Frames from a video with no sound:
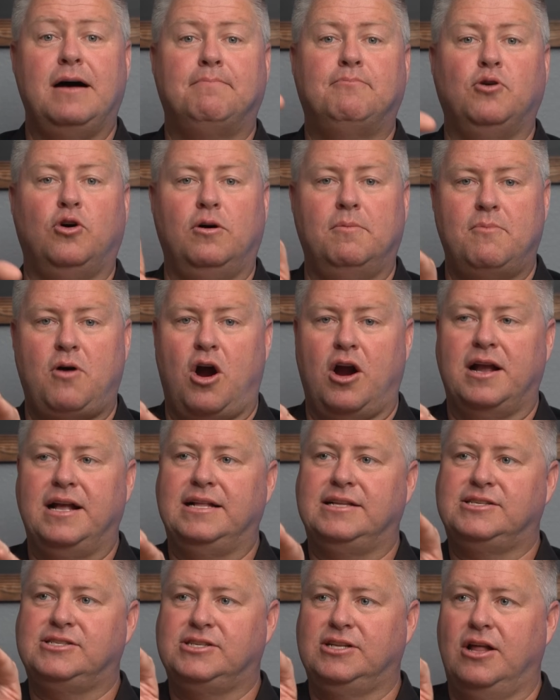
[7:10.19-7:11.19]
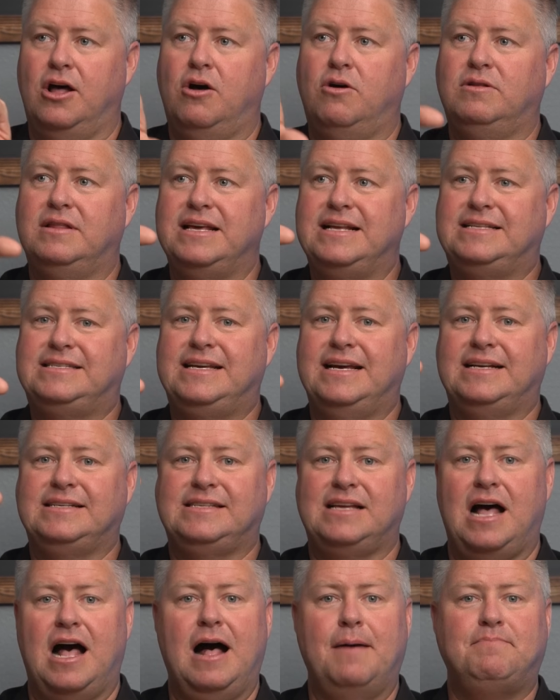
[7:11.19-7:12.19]
A bull market slowly
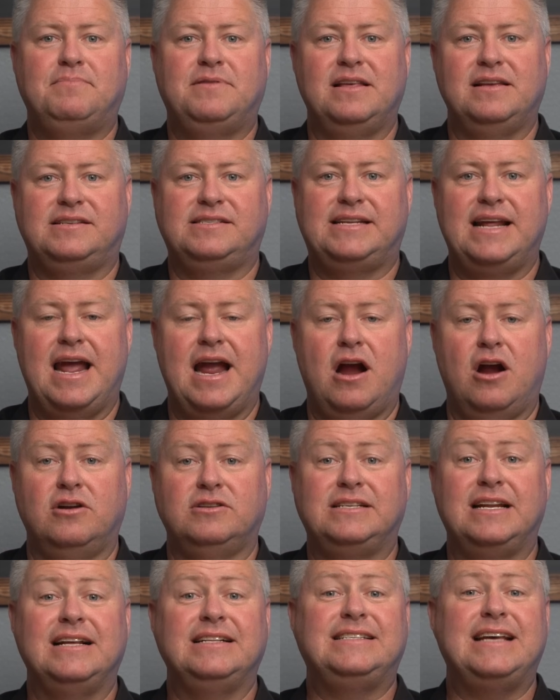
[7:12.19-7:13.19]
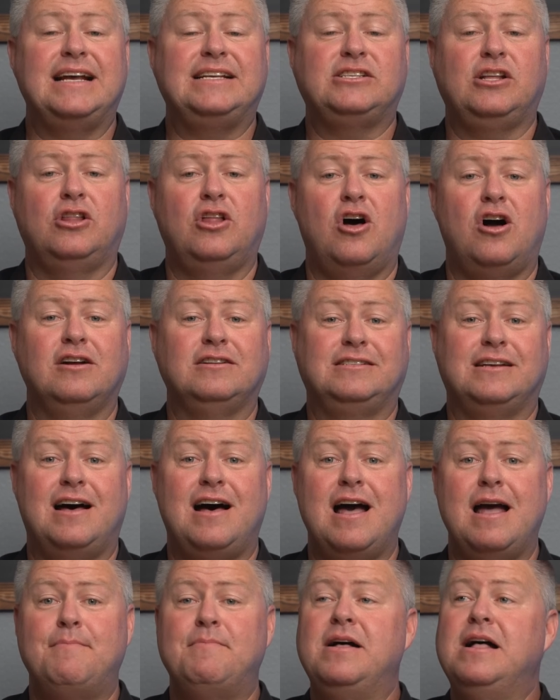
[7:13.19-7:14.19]
ticks up the stairs and it takes a long
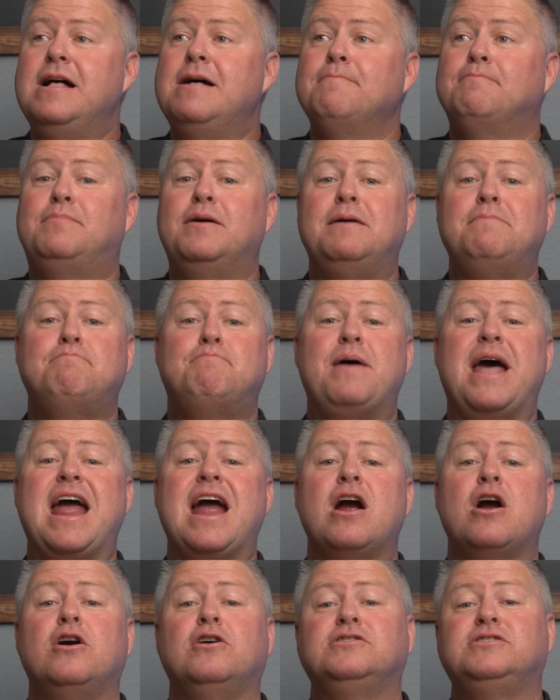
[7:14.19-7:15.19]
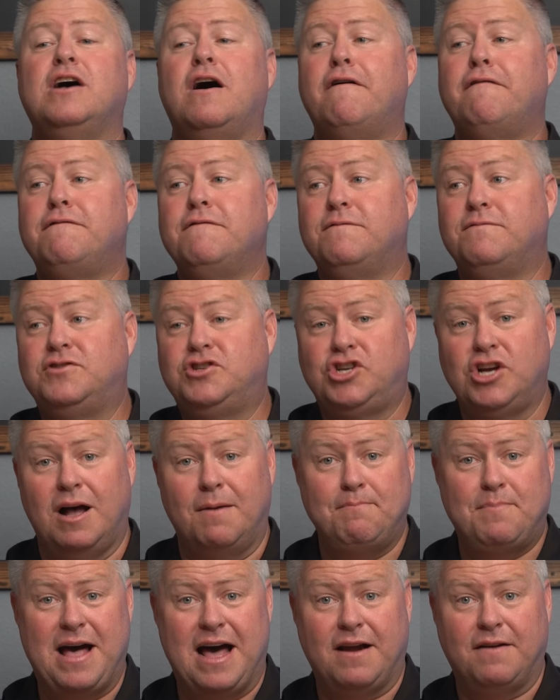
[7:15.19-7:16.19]
time, but bears
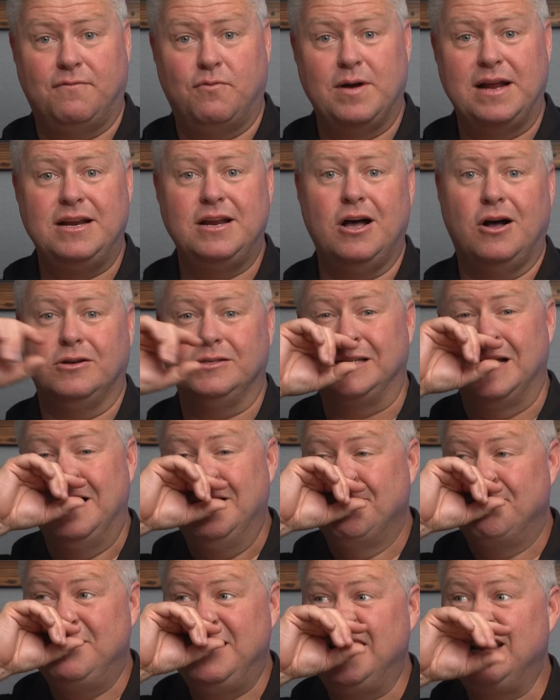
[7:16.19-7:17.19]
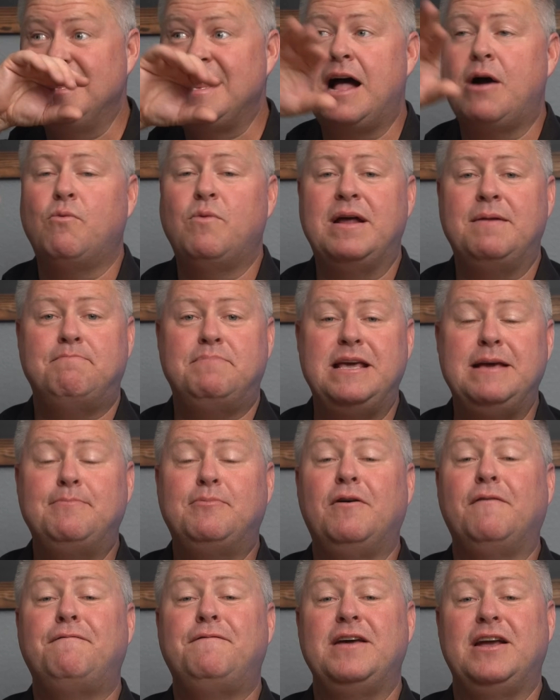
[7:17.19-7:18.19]
jump out of windows. Meaning that when
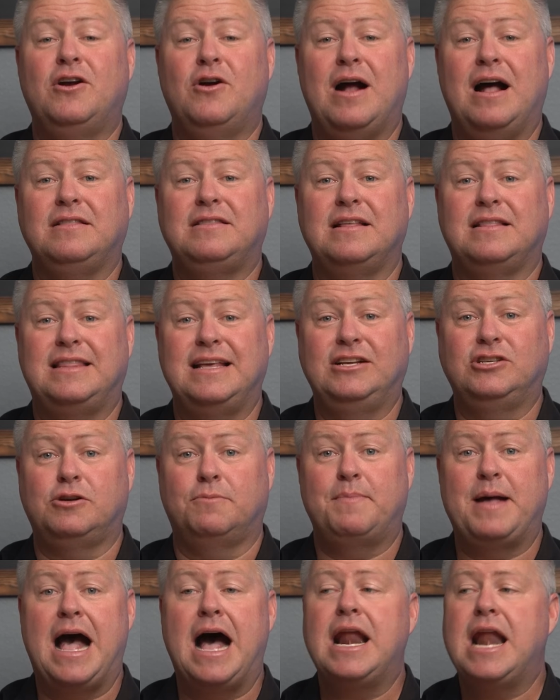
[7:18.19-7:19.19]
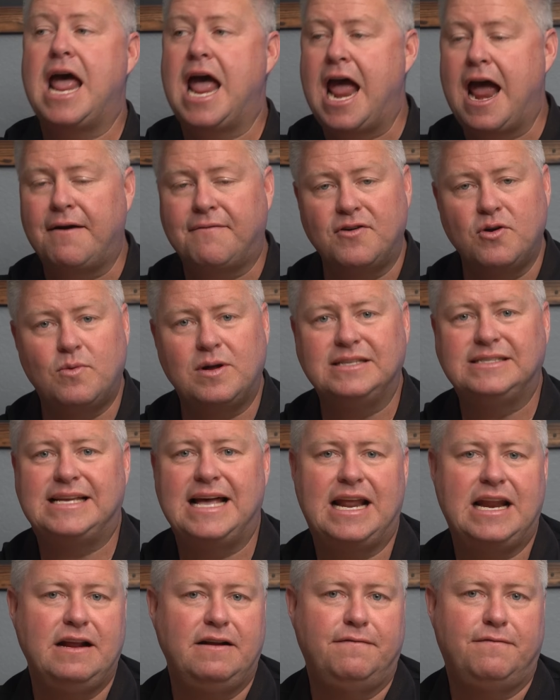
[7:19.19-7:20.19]
people figure out that things are bad, everyone's
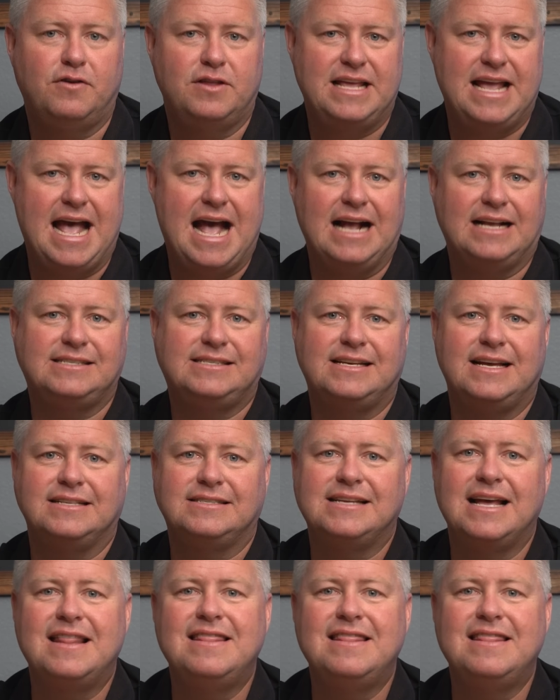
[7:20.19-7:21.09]
heading for the exits.